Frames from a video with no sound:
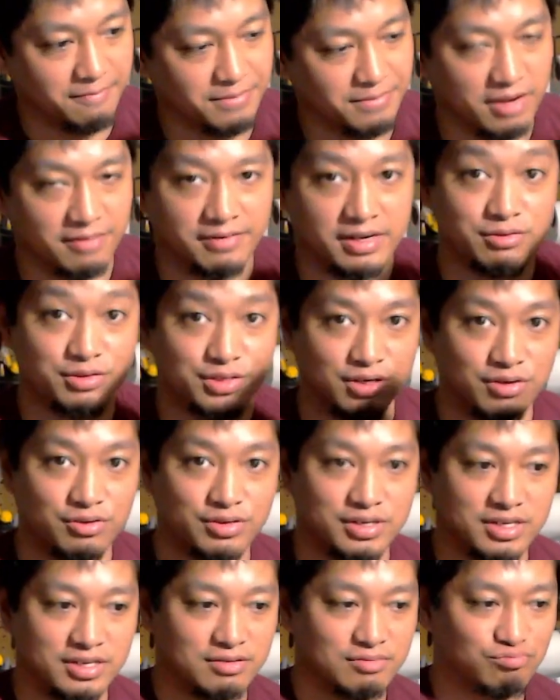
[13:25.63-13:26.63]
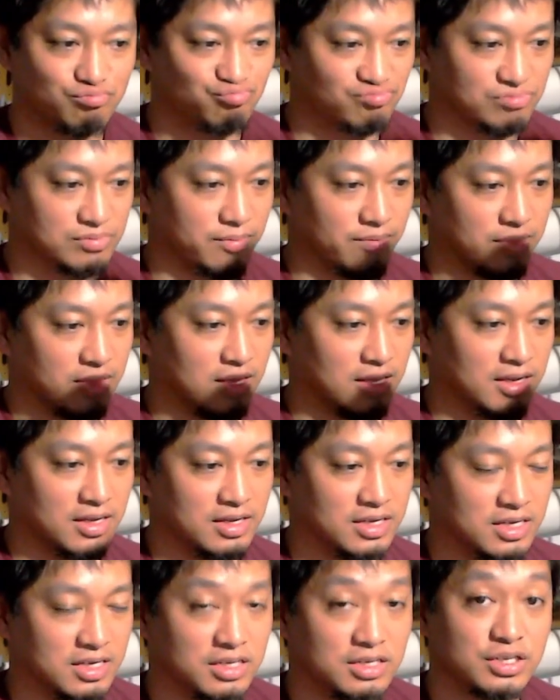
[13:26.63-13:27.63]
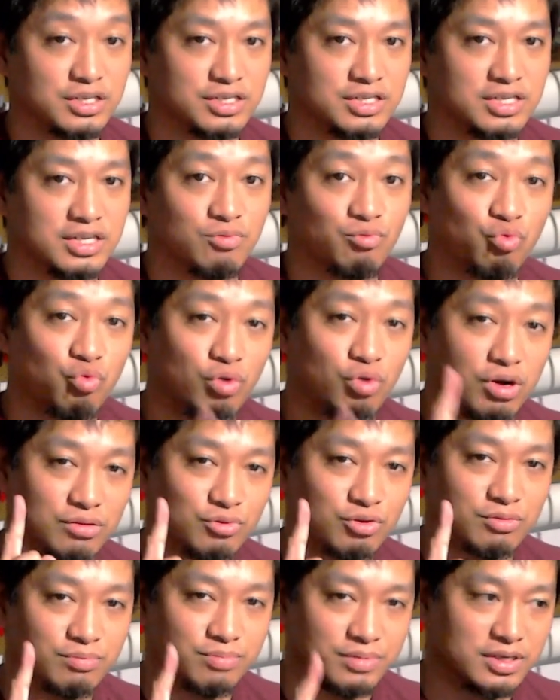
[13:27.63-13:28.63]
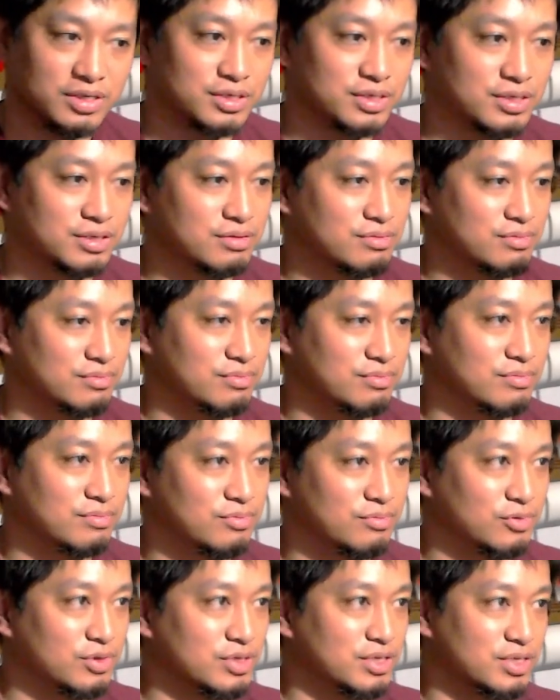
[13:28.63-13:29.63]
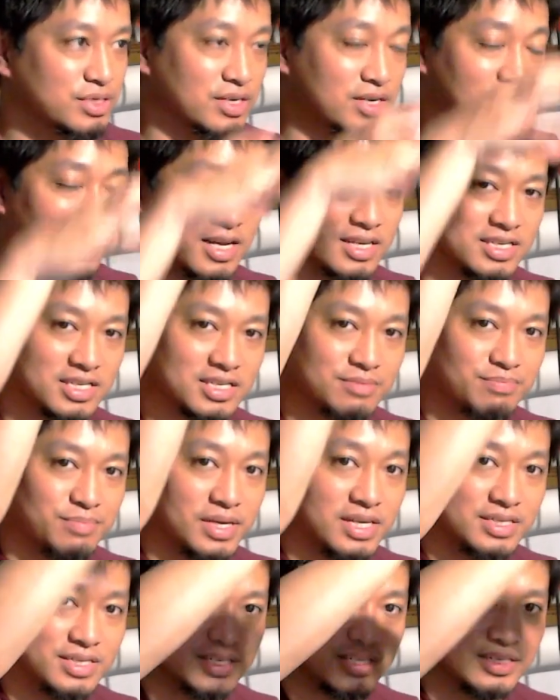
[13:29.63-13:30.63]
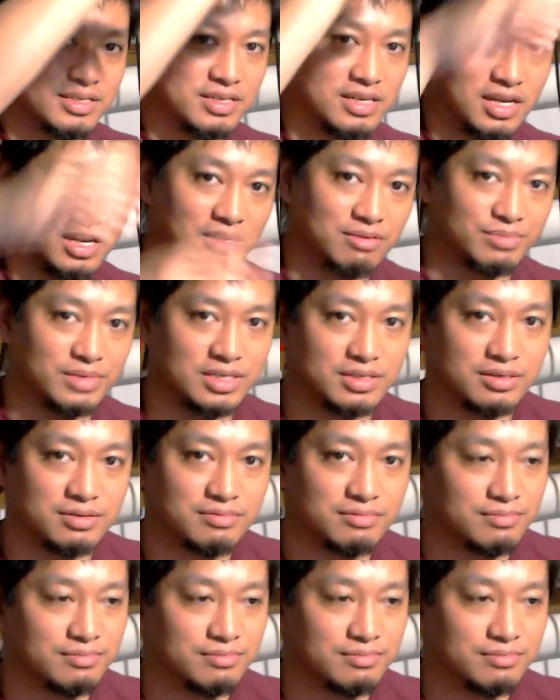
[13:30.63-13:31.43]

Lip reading: Now if I was Odin, he'd just need one more piece, which is the classic space helmet.